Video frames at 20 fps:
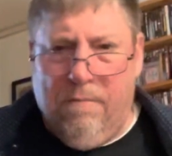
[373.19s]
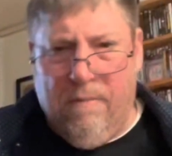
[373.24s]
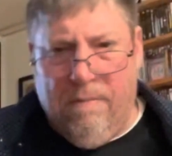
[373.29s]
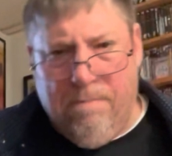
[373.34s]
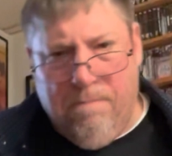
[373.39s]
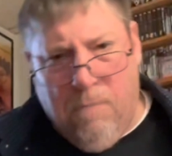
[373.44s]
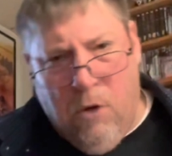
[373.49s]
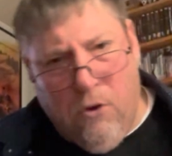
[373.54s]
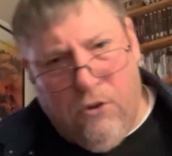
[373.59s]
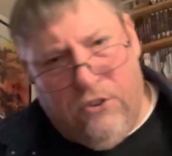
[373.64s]

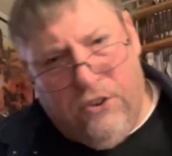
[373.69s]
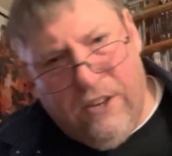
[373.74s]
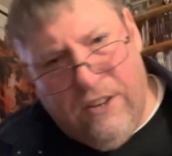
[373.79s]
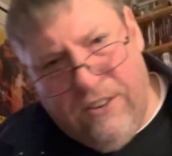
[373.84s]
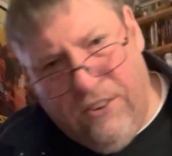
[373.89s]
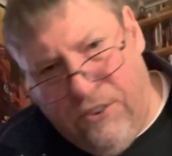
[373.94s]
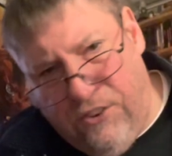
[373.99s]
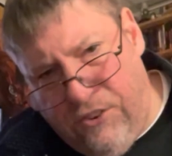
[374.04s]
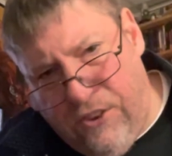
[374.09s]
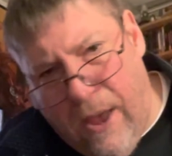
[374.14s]
most
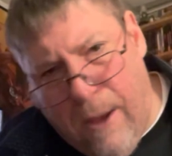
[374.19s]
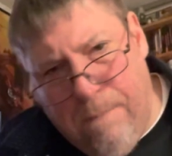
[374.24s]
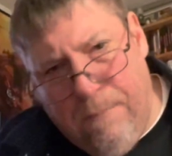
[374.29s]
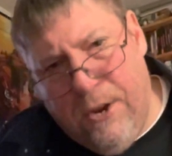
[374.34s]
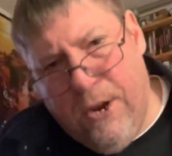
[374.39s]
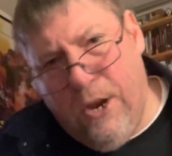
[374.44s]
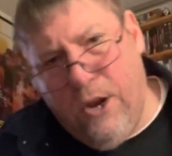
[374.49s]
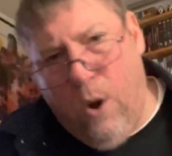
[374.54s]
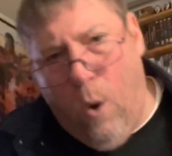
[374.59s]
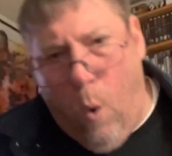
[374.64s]

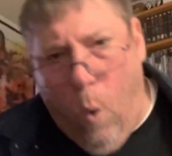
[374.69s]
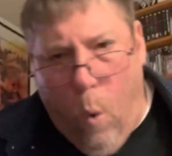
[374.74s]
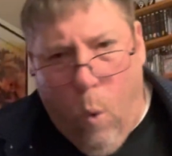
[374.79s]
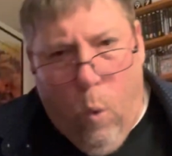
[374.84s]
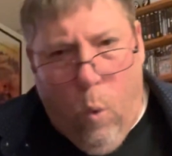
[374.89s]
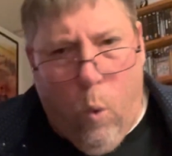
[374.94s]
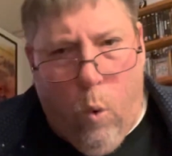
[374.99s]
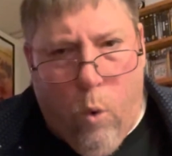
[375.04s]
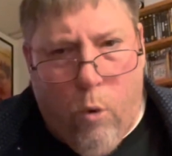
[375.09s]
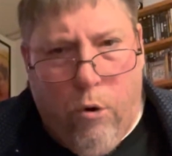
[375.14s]
accepted
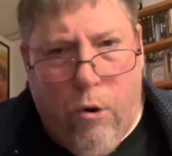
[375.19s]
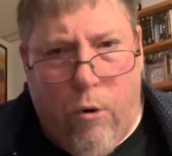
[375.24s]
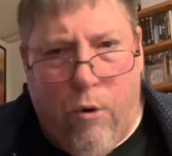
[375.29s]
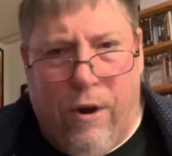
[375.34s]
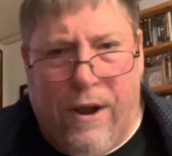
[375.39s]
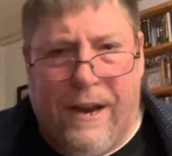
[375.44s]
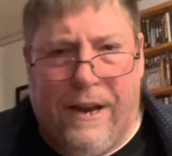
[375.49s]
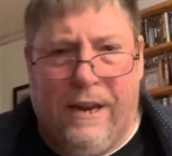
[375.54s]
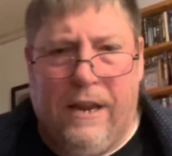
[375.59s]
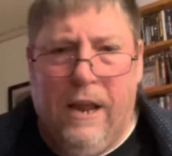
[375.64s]

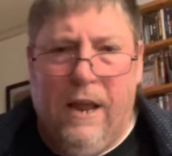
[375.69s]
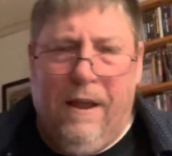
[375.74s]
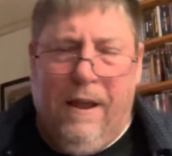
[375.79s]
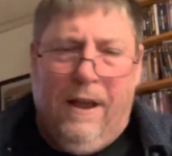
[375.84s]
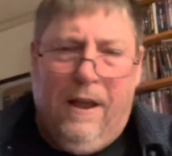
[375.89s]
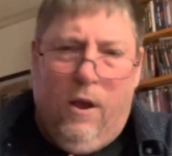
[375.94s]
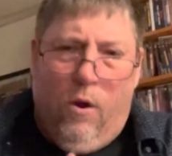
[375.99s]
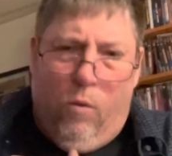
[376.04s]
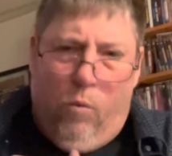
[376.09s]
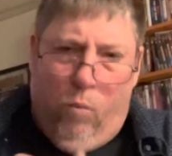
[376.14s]
ordering
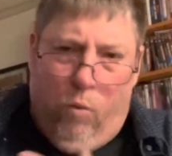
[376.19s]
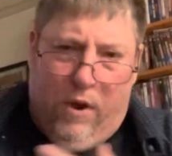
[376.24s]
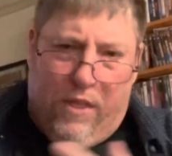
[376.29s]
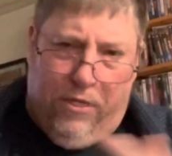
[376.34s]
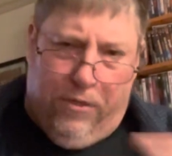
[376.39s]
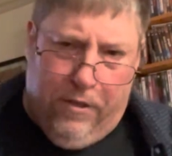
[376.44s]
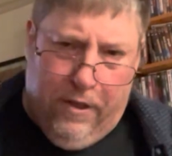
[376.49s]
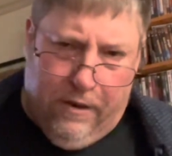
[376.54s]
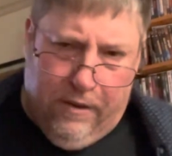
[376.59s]
with